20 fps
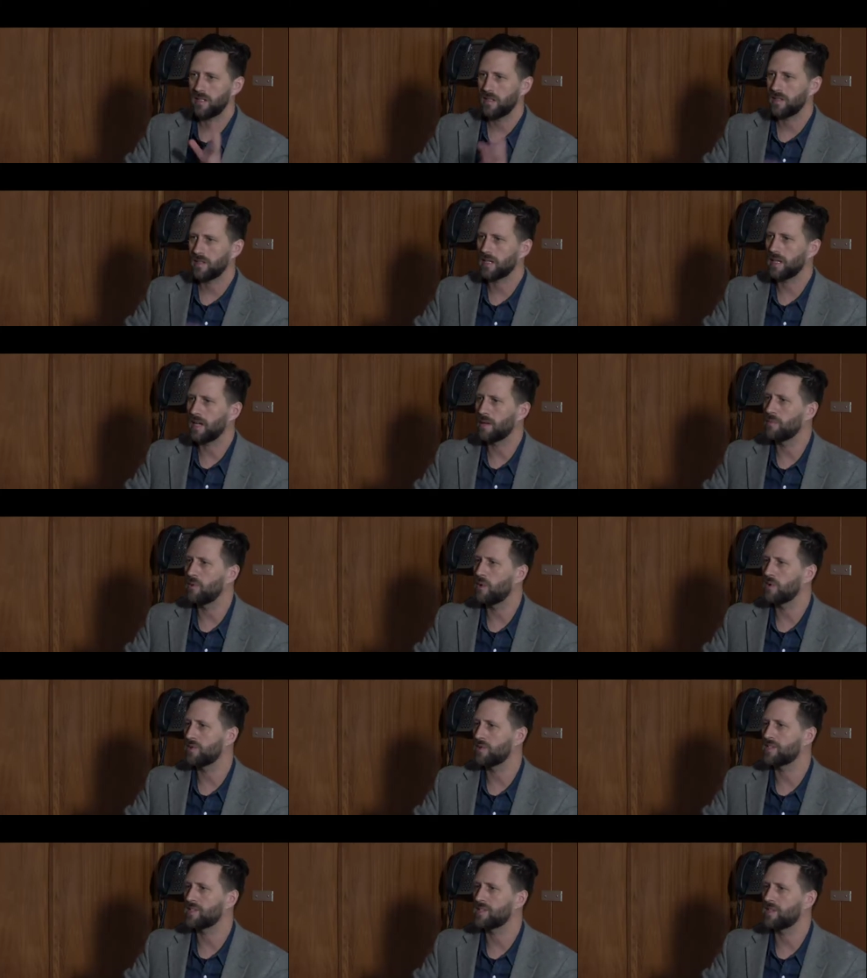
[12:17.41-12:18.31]
the kind of
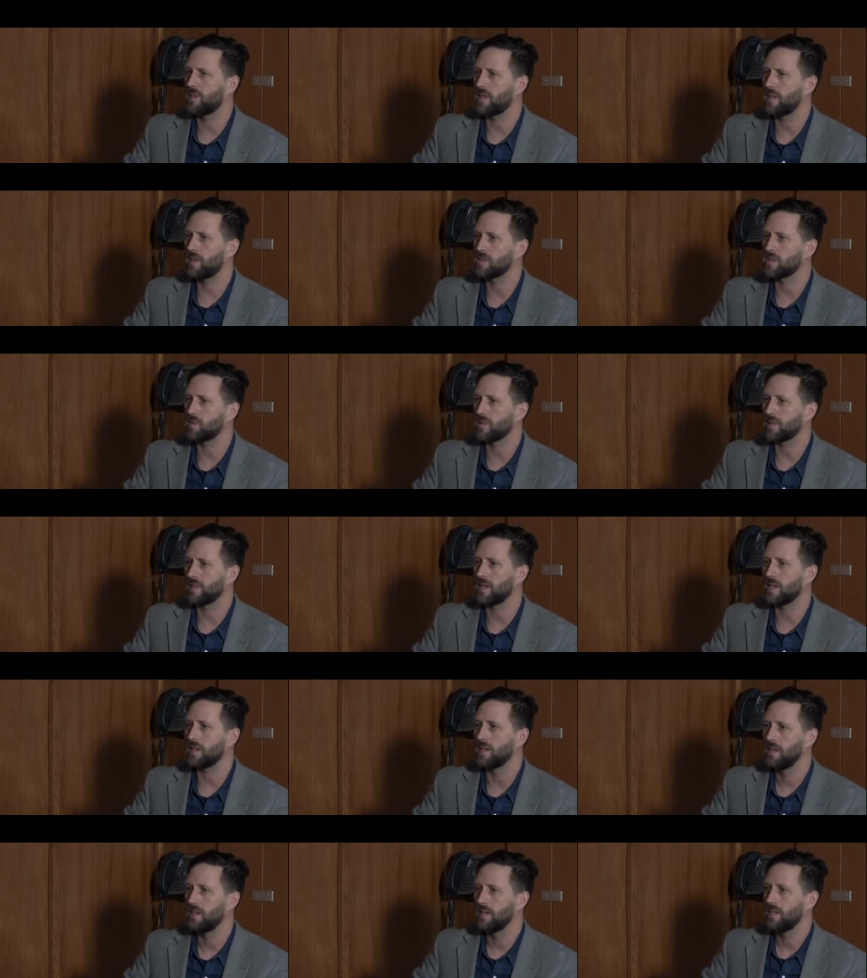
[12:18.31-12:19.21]
portrait studios where
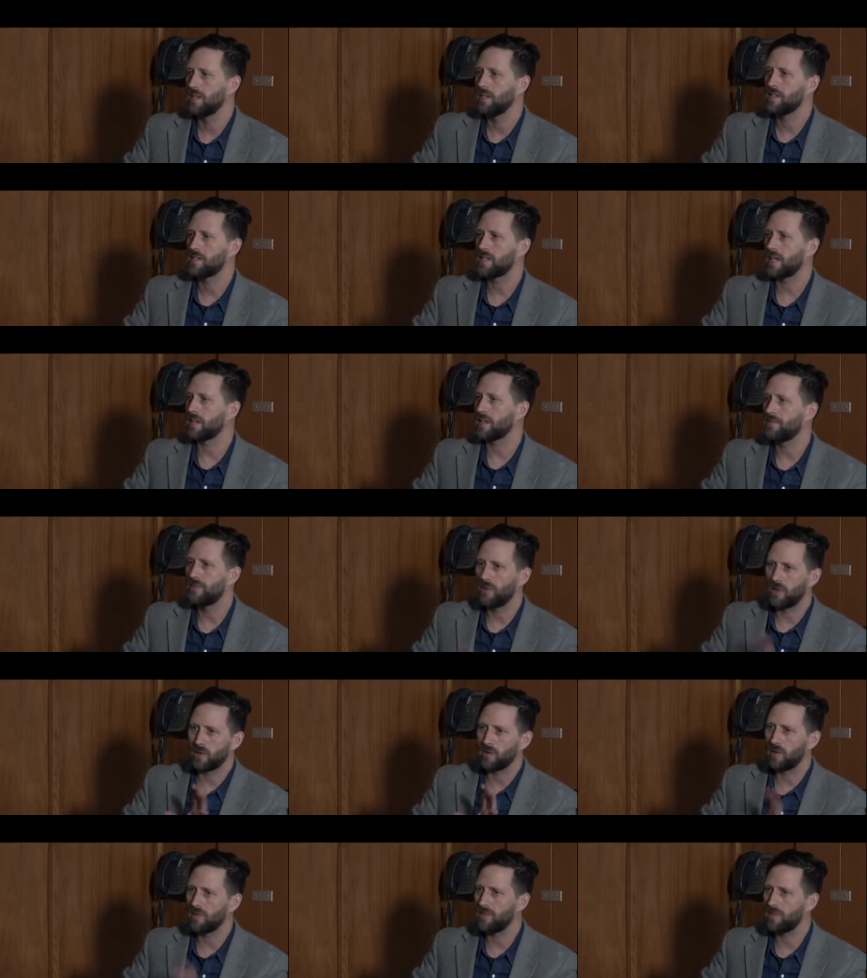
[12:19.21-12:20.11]
they take a
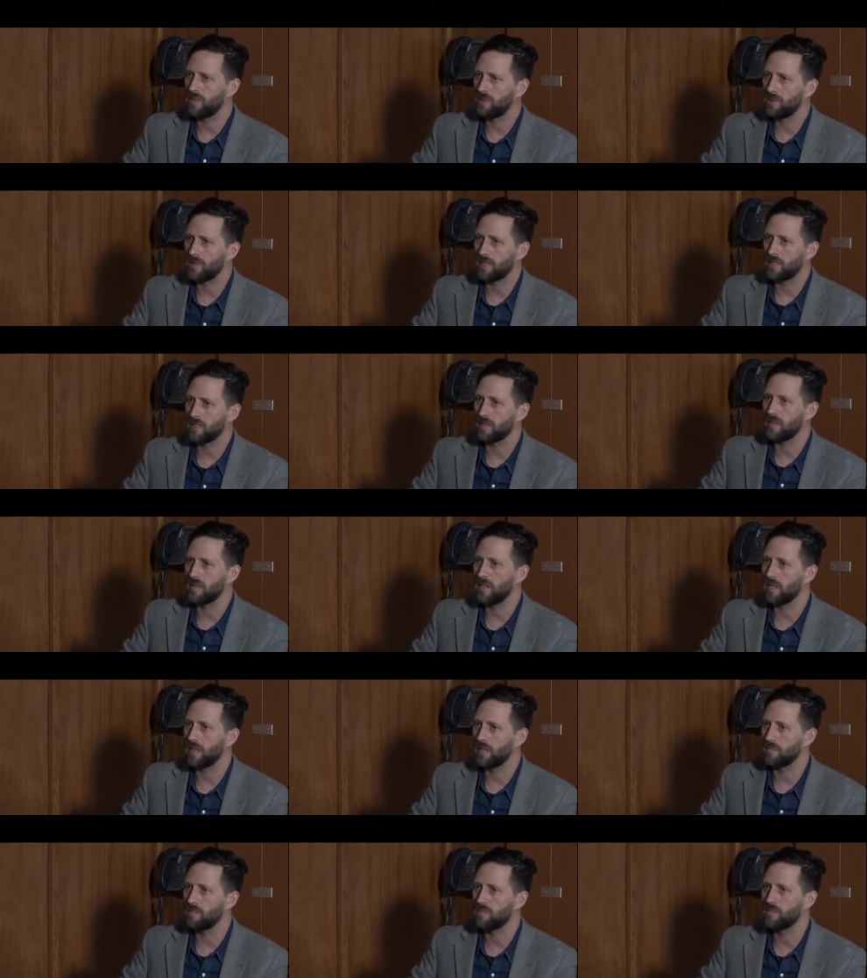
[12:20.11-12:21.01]
photo of you
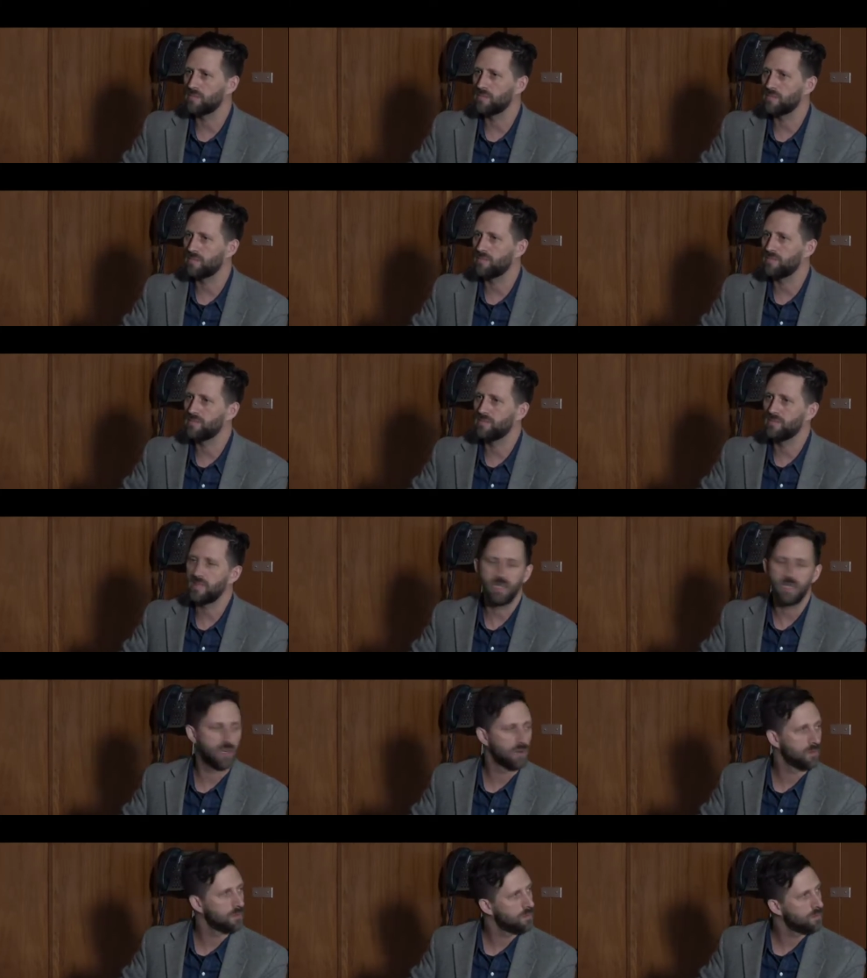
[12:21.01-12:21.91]
and you
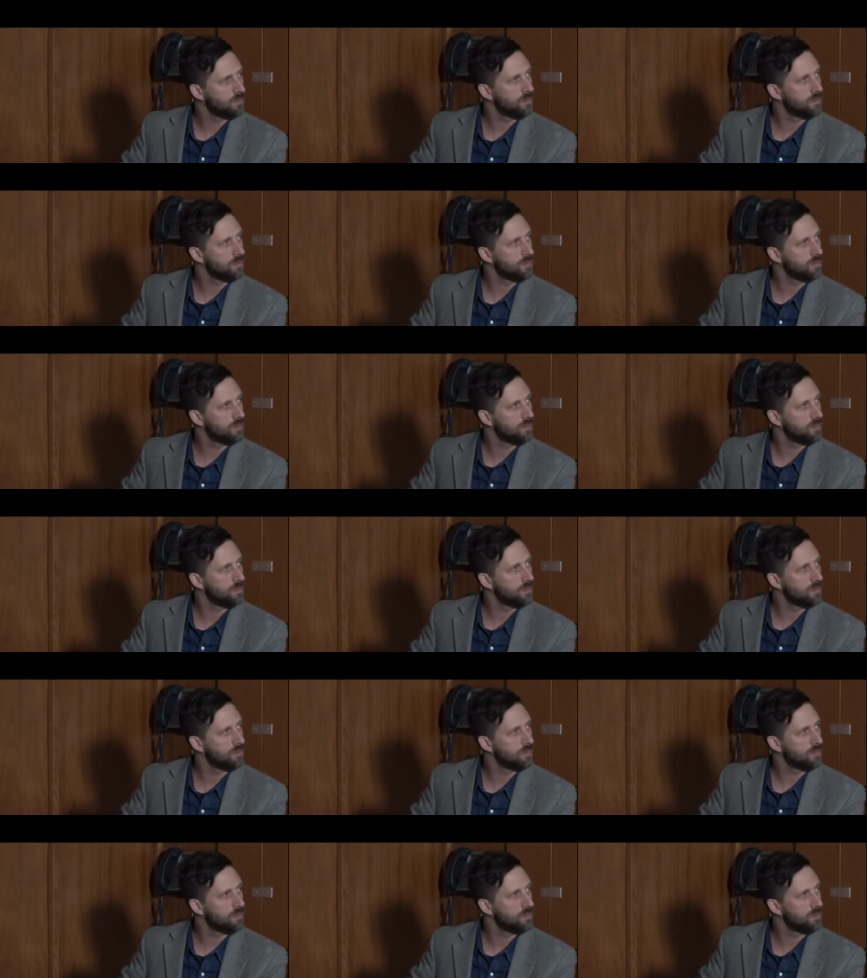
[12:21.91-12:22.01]
know,